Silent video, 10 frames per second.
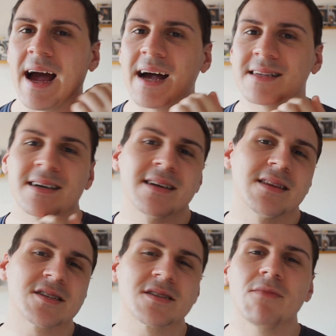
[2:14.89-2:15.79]
at
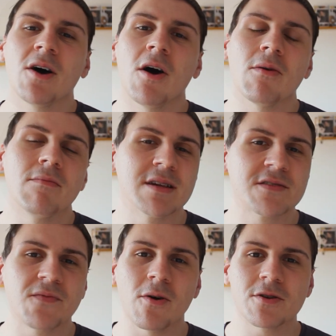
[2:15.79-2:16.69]
the small
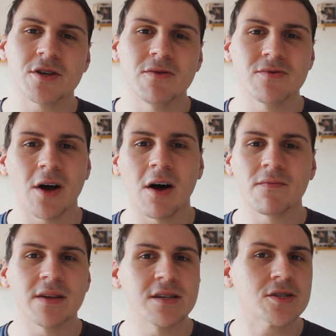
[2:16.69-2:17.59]
misfortunes
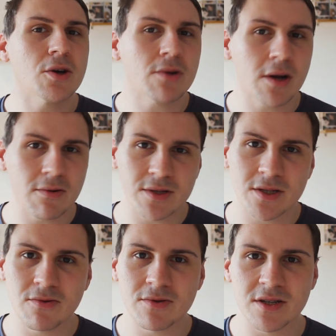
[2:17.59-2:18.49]
of these so-called
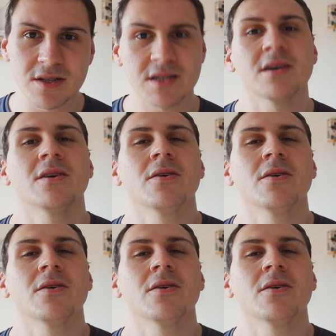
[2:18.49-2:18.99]
suitors.